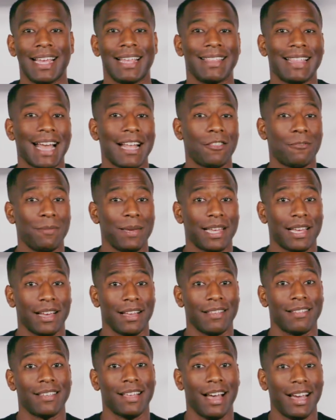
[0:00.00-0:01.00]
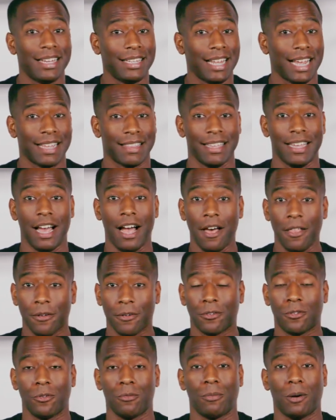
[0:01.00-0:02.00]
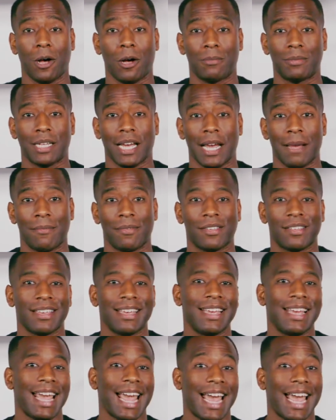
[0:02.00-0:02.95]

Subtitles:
That's because, unlike the other two bulb types,